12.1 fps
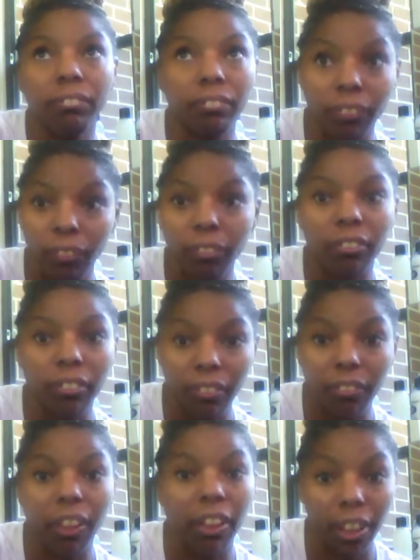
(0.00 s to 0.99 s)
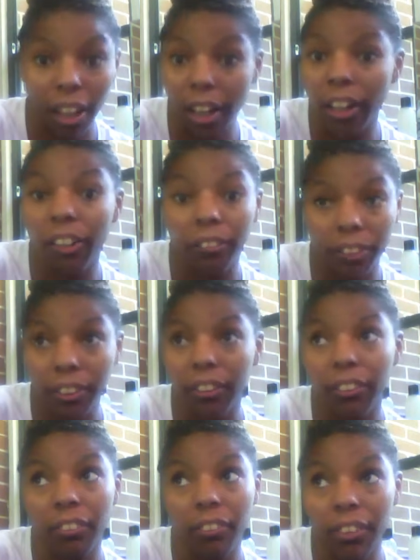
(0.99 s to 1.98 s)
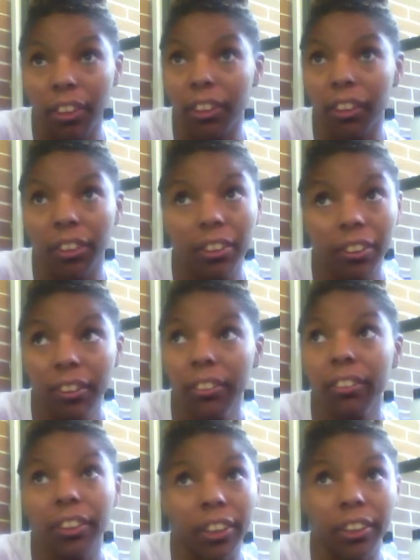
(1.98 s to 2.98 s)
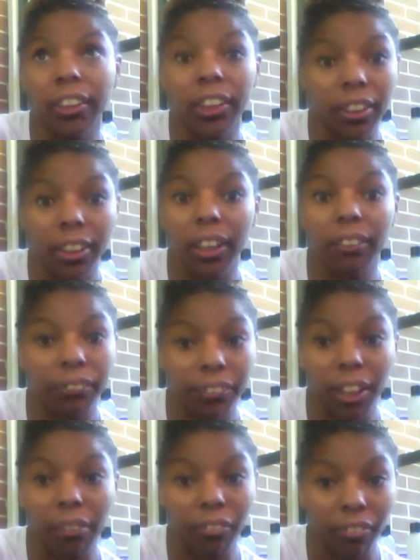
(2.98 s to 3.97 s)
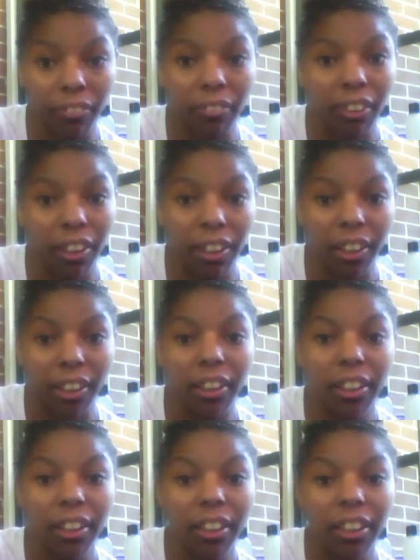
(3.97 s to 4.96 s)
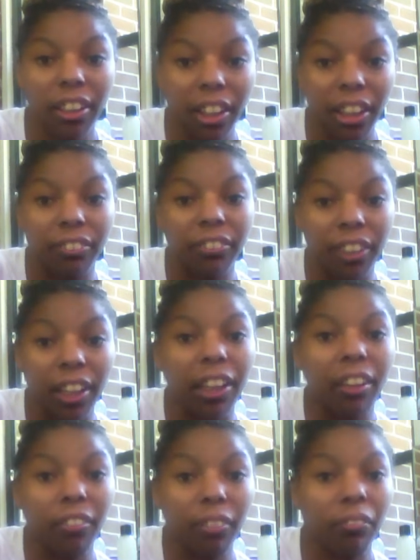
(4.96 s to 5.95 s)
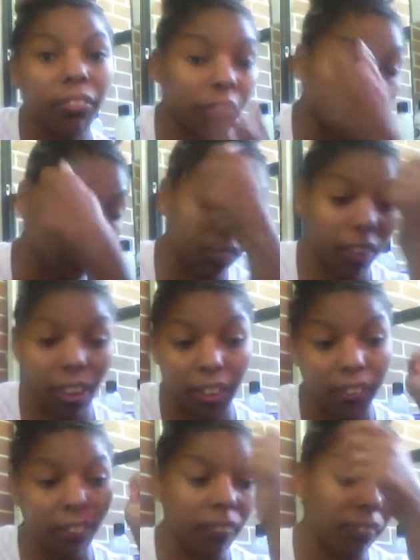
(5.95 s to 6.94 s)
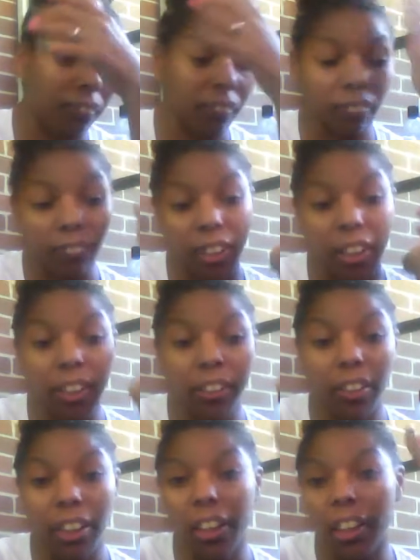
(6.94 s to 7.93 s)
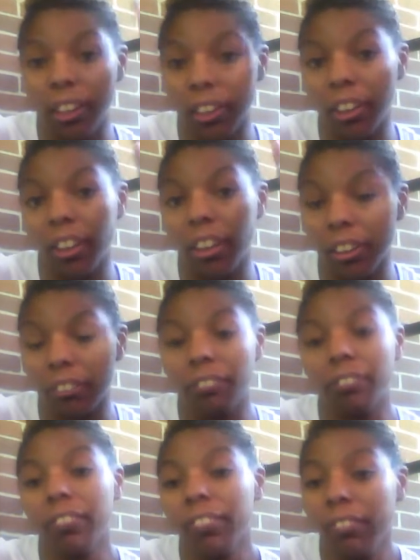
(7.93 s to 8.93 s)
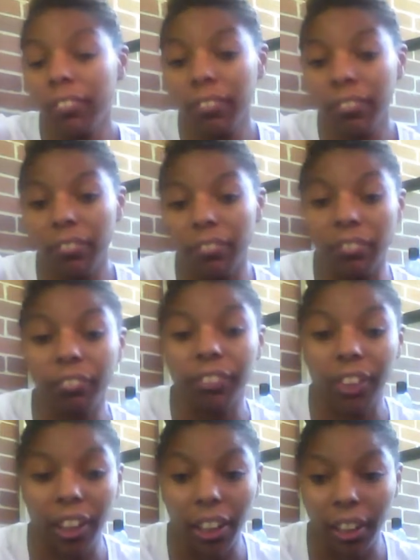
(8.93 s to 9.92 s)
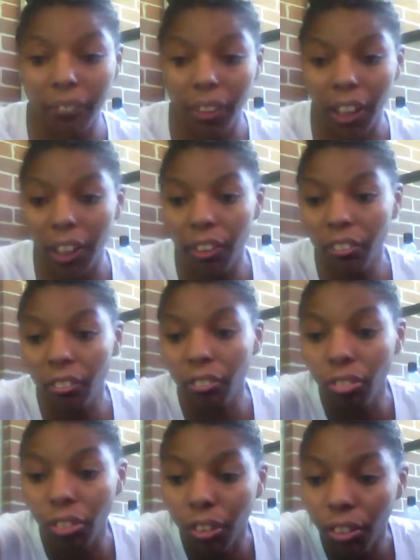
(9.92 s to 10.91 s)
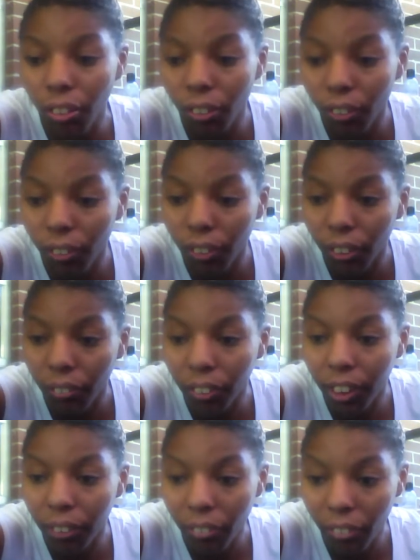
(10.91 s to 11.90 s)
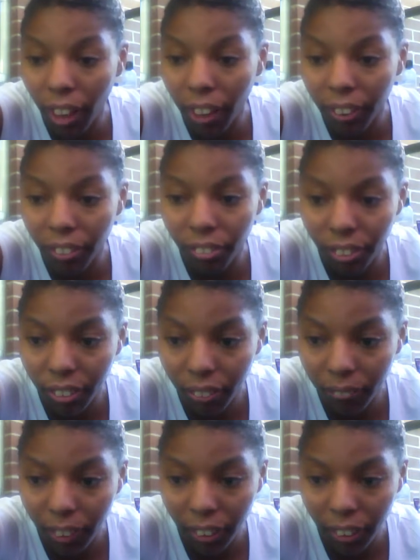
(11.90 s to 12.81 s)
most of the time, like 99.9% of the time, I would add some of this around my hairline and before I add my edge control or whatever style of gel on my